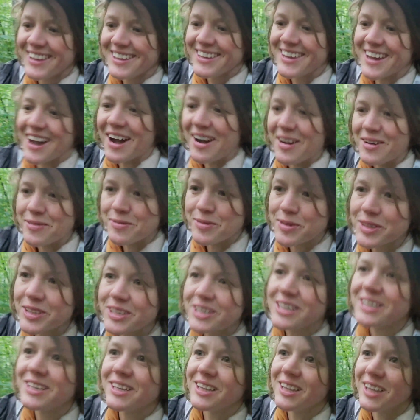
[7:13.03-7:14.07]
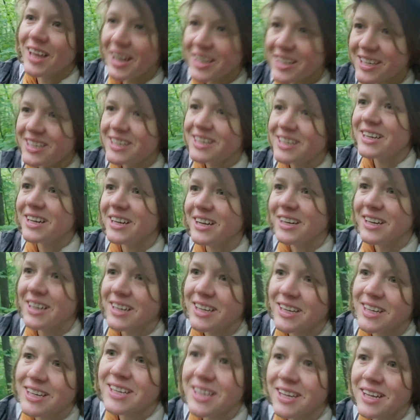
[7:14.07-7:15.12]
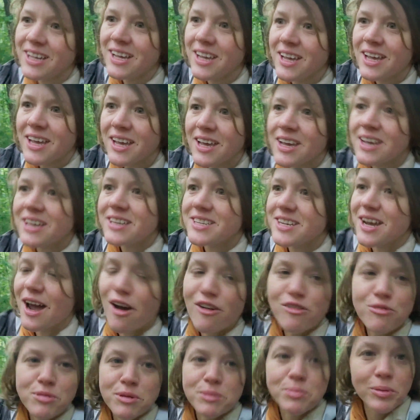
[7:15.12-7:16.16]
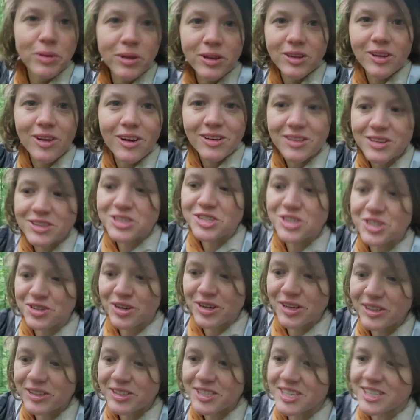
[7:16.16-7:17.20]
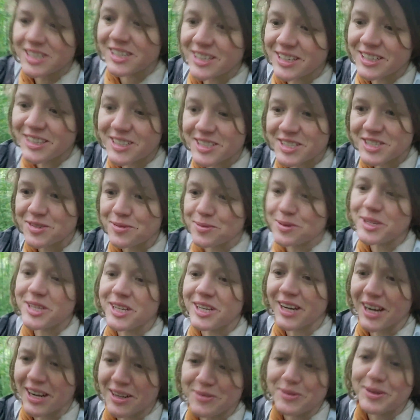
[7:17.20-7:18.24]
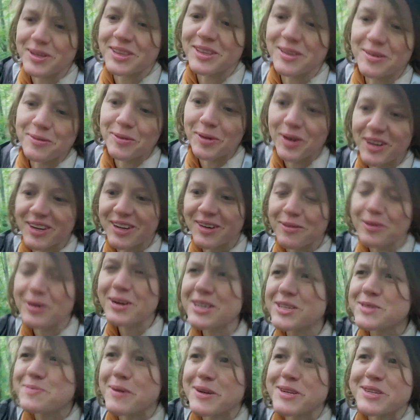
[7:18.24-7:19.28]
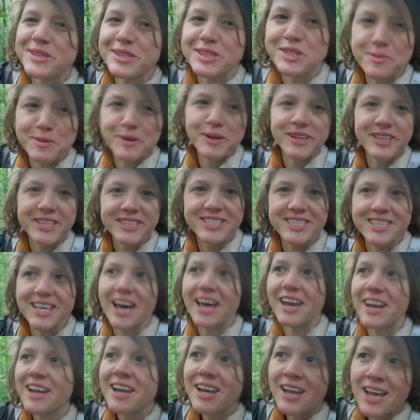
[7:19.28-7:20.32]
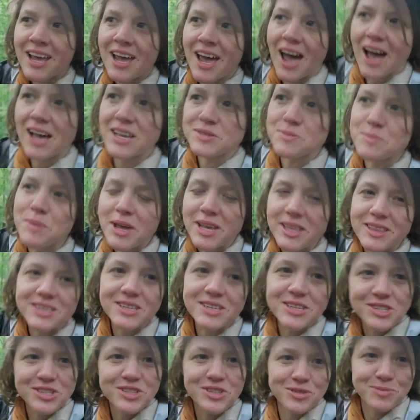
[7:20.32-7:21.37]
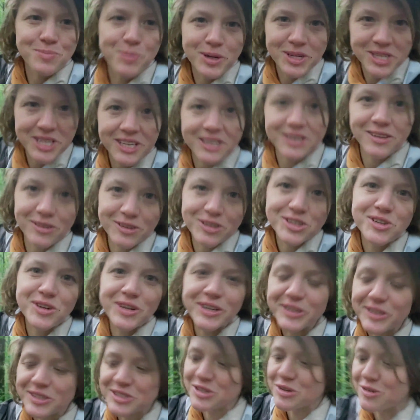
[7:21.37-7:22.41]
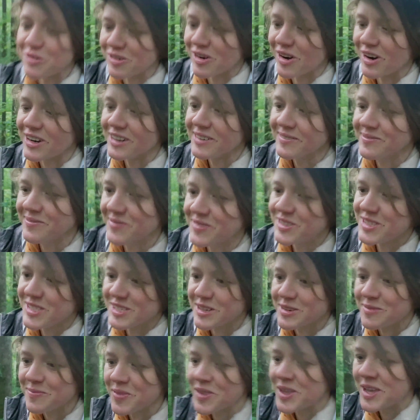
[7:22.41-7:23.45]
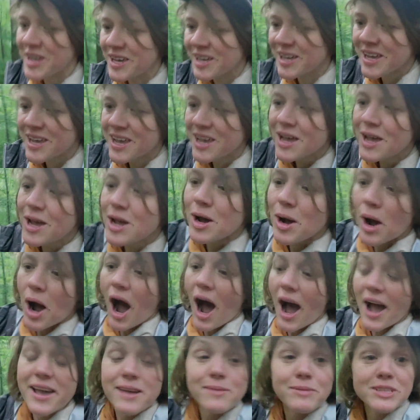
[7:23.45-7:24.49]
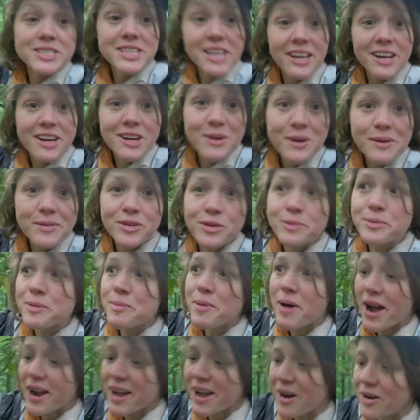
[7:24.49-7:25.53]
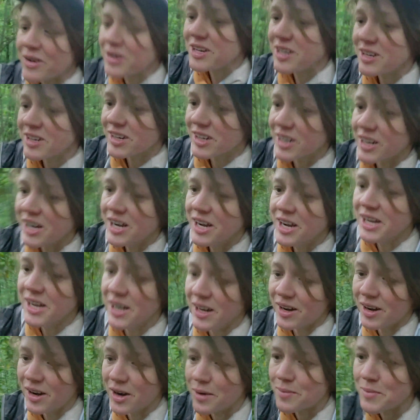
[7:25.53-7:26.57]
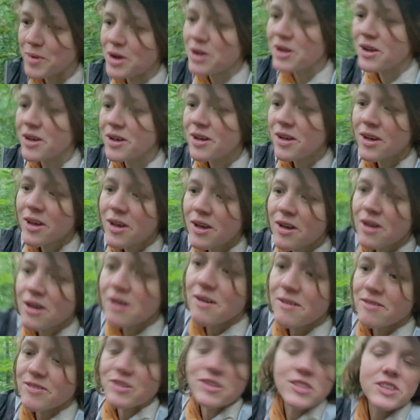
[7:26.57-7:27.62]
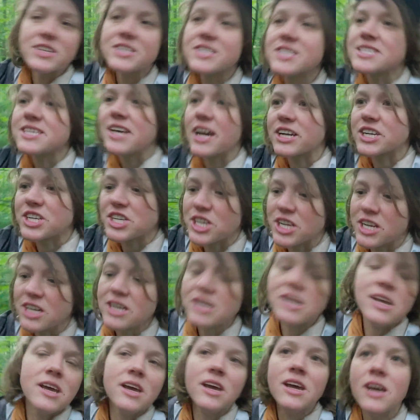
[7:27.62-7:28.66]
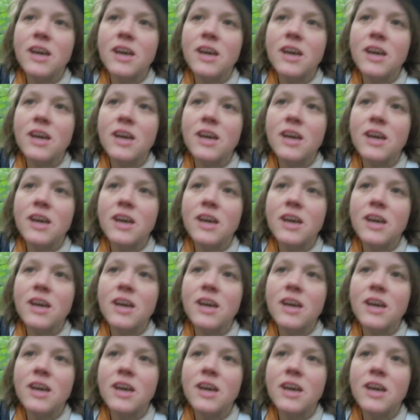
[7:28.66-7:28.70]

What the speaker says: Yeah, really lucky to have people along this trail to just reconnect with, and what a special experience that has made this particular trail so far. So I am excited, however, to be back out here for this section.